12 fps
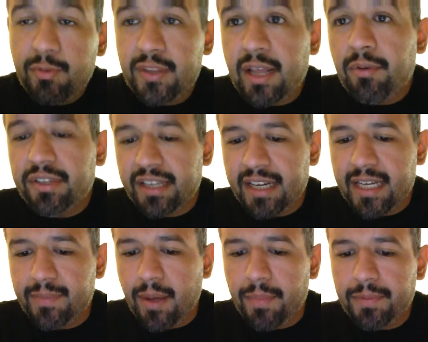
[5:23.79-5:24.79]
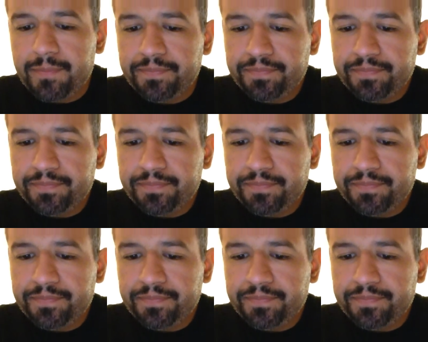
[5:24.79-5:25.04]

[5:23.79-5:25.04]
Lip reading: said was going to come up.